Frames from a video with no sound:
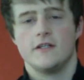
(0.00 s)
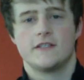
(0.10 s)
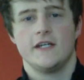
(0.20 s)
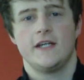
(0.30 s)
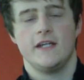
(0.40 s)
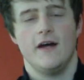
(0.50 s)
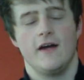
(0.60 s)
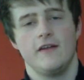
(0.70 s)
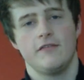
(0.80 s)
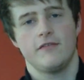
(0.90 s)
Take your
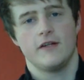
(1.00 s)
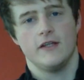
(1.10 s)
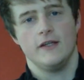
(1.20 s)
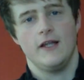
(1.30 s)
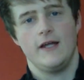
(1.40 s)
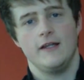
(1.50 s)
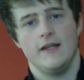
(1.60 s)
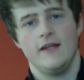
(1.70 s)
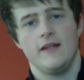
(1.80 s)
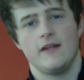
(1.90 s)
knife and
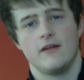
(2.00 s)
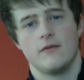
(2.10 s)
lightly